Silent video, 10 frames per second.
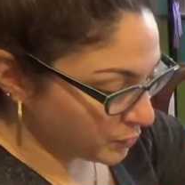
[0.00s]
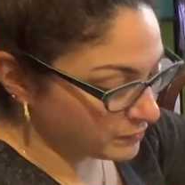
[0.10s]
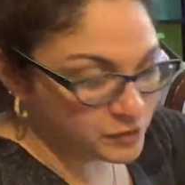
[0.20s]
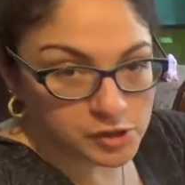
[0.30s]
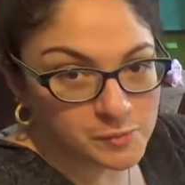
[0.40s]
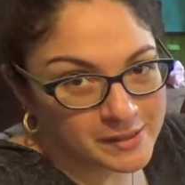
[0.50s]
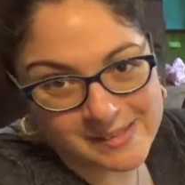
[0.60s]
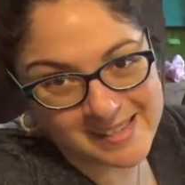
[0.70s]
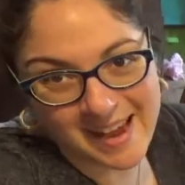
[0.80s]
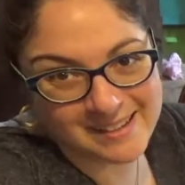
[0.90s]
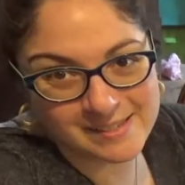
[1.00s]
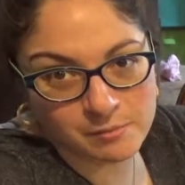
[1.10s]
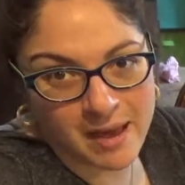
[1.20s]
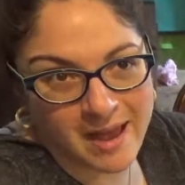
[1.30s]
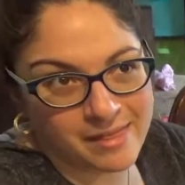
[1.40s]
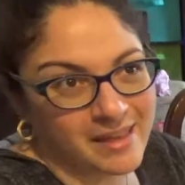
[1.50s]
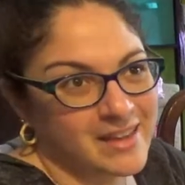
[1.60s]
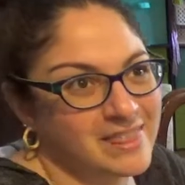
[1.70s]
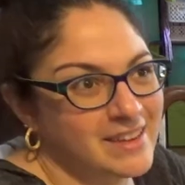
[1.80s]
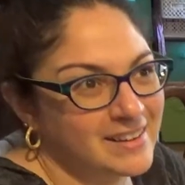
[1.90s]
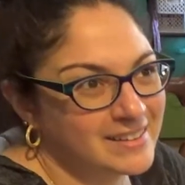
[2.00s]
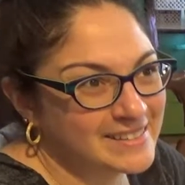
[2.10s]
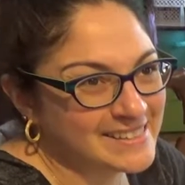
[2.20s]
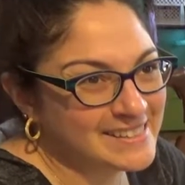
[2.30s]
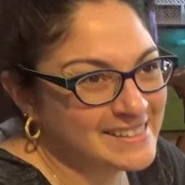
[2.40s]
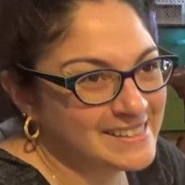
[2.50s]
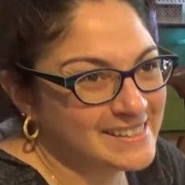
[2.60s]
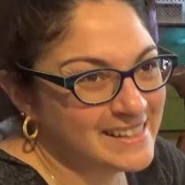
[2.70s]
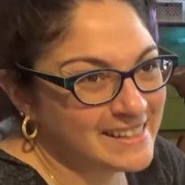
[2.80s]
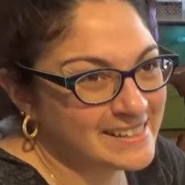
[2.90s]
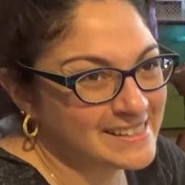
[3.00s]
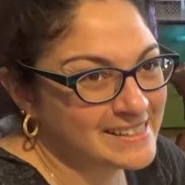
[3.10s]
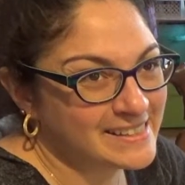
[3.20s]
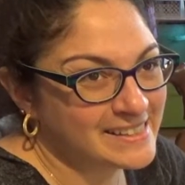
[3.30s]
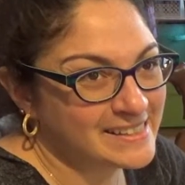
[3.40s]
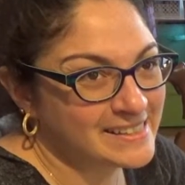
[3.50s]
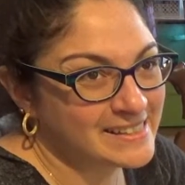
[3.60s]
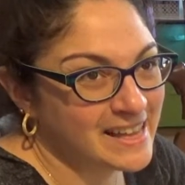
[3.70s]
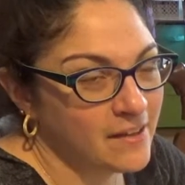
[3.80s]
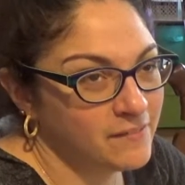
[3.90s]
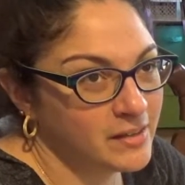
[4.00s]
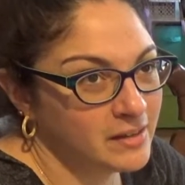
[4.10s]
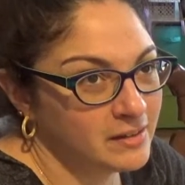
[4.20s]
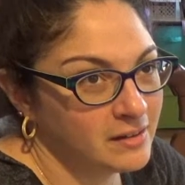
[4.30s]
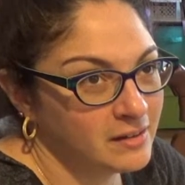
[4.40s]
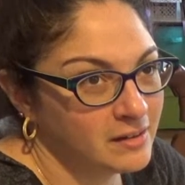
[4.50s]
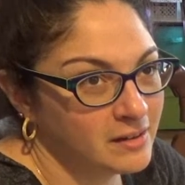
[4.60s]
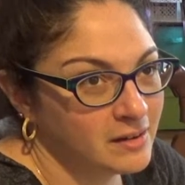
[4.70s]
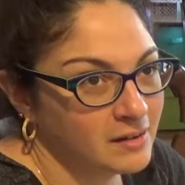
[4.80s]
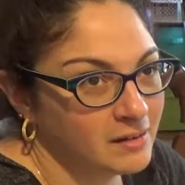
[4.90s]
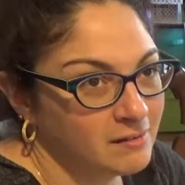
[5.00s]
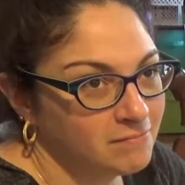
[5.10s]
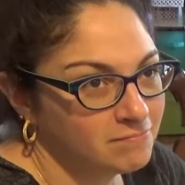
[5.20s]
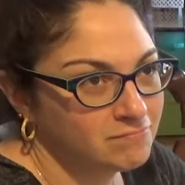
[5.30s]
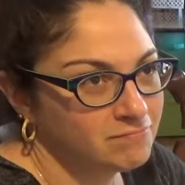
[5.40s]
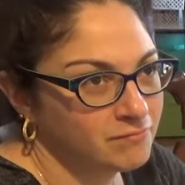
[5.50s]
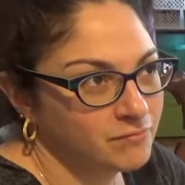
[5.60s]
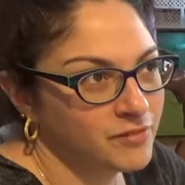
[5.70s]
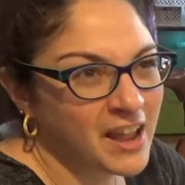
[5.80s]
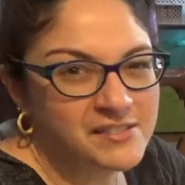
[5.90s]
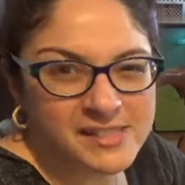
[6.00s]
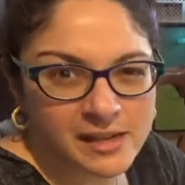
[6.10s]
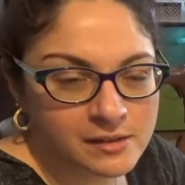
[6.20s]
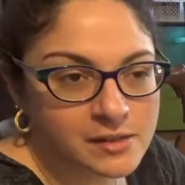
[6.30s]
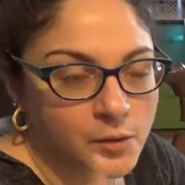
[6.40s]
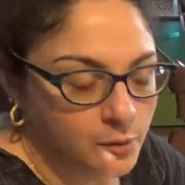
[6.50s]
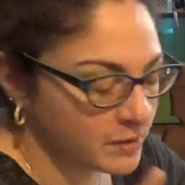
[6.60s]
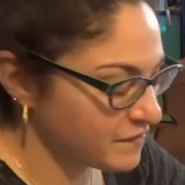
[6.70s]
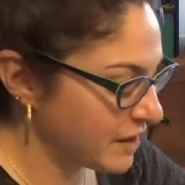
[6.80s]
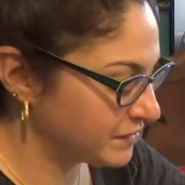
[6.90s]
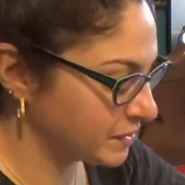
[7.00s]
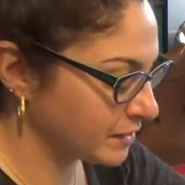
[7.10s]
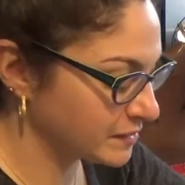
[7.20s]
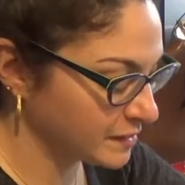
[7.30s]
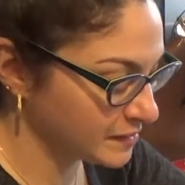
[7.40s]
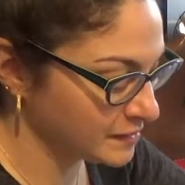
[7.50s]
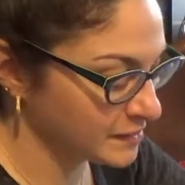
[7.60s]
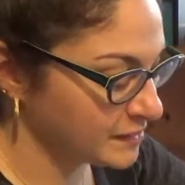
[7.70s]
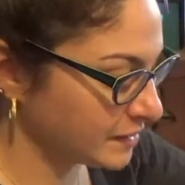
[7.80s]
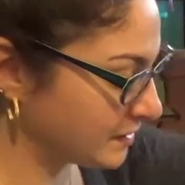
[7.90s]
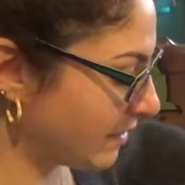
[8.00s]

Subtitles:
would have just been Saxon math, I think 6, 7, 5, 6. It would have been 5, 6, because this is 6,